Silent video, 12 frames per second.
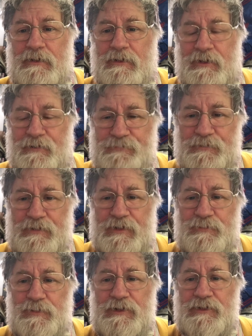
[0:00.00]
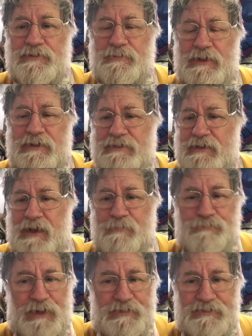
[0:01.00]
after that, we need to make it
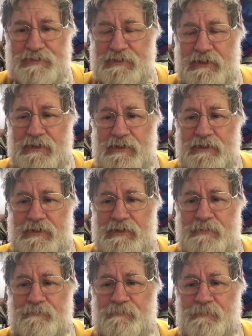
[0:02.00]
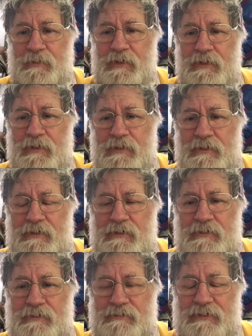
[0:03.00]
abundantly clear
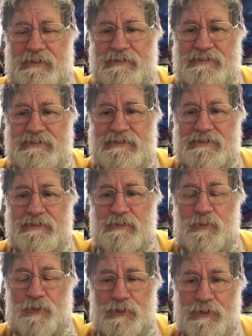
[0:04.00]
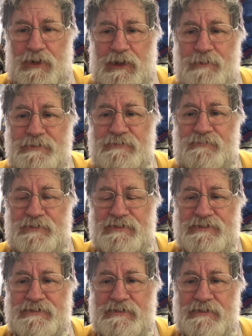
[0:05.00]
that war crimes of
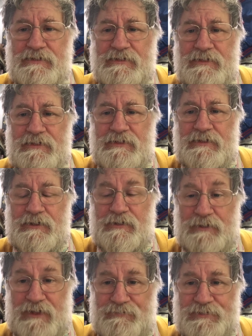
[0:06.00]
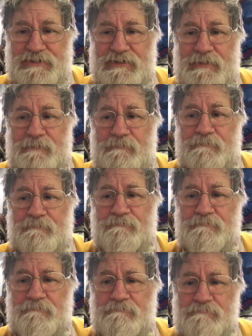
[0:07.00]
this gravity
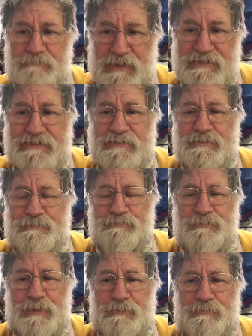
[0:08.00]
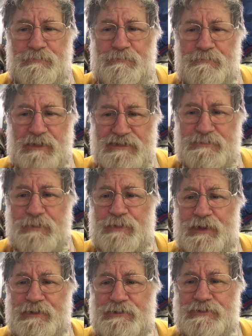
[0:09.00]
must be
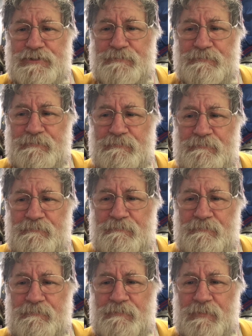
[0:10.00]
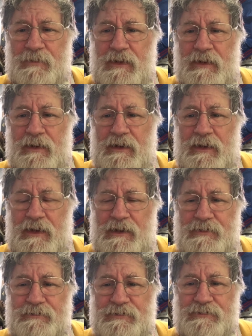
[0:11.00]
punished,
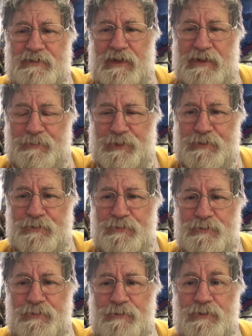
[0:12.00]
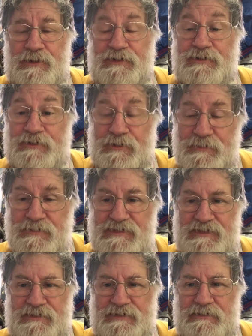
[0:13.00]
and that anybody who condones
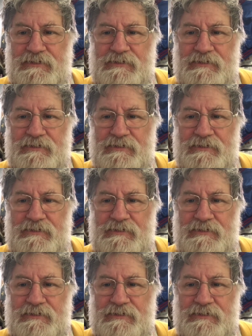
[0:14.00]
it